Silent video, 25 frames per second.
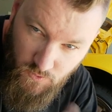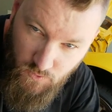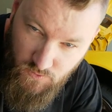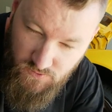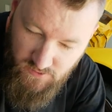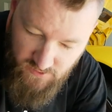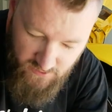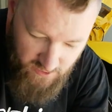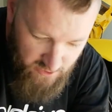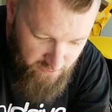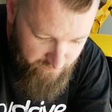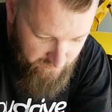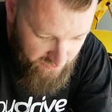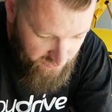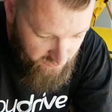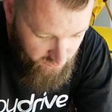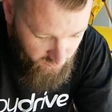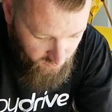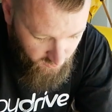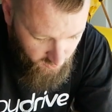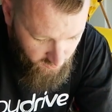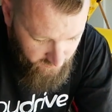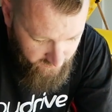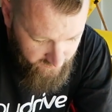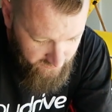also going back
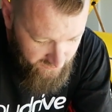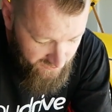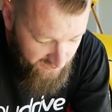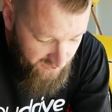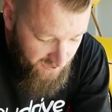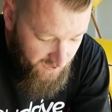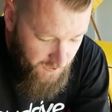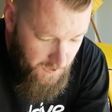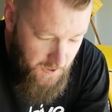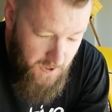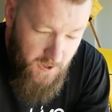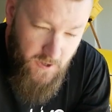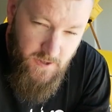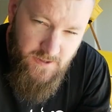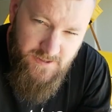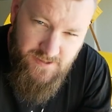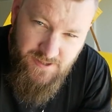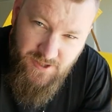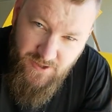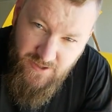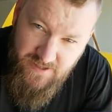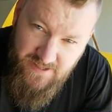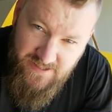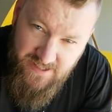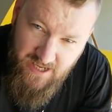on.
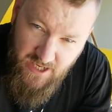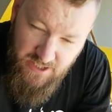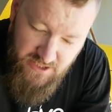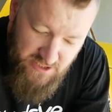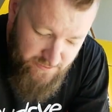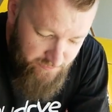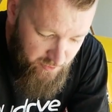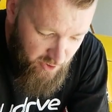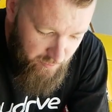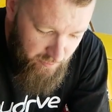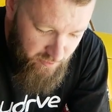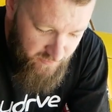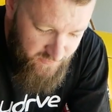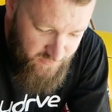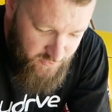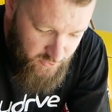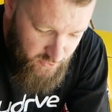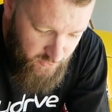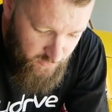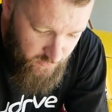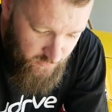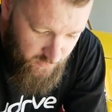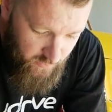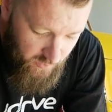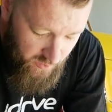So it is actually a moment of
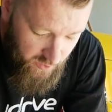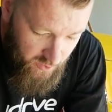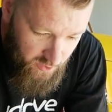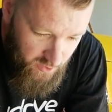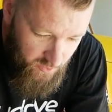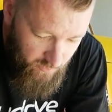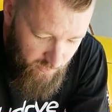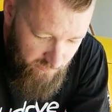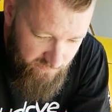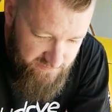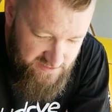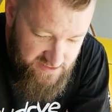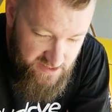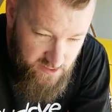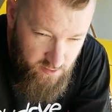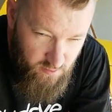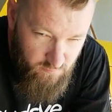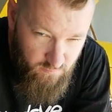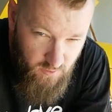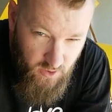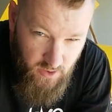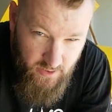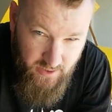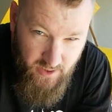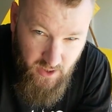truth. We've set the
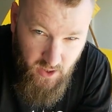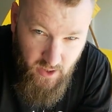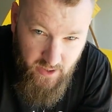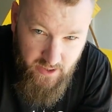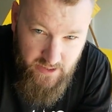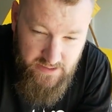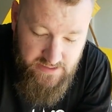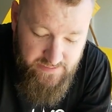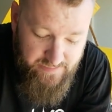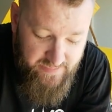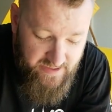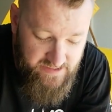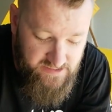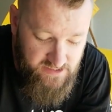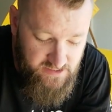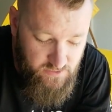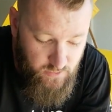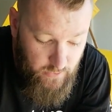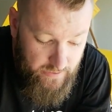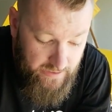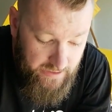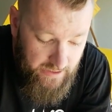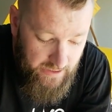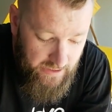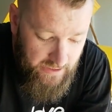ride height as best as
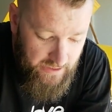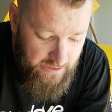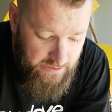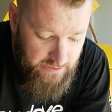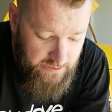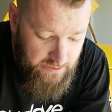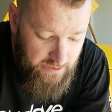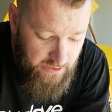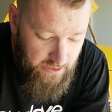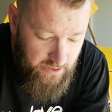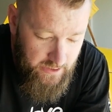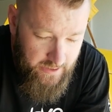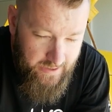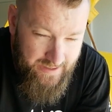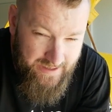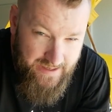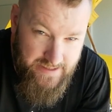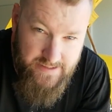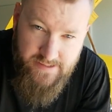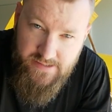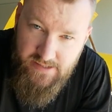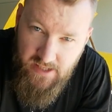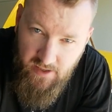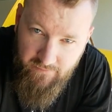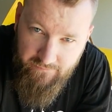we can,
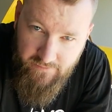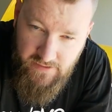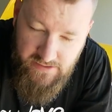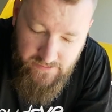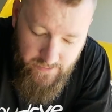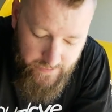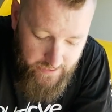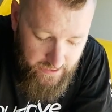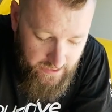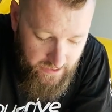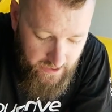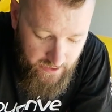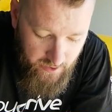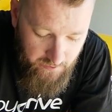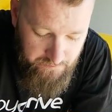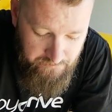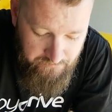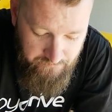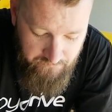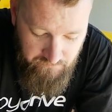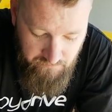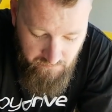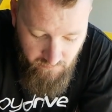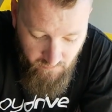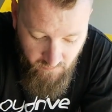as safely as we can.
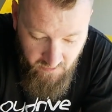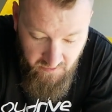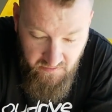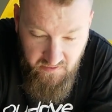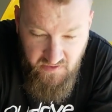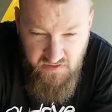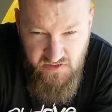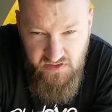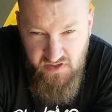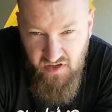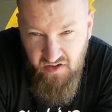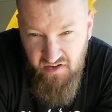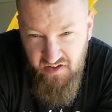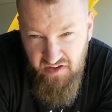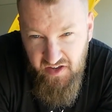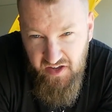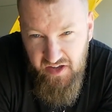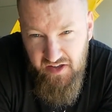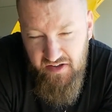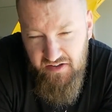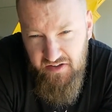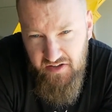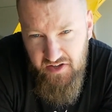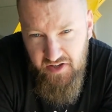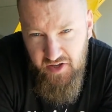So
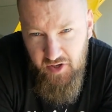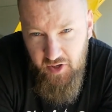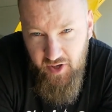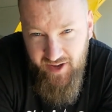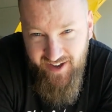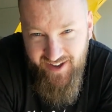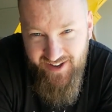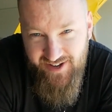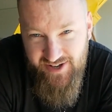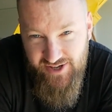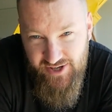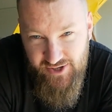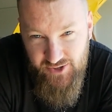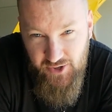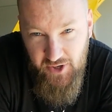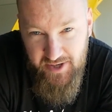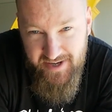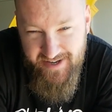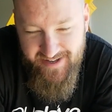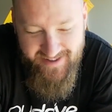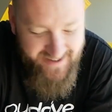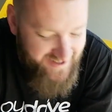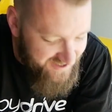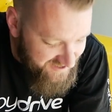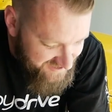yeah, join
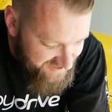in the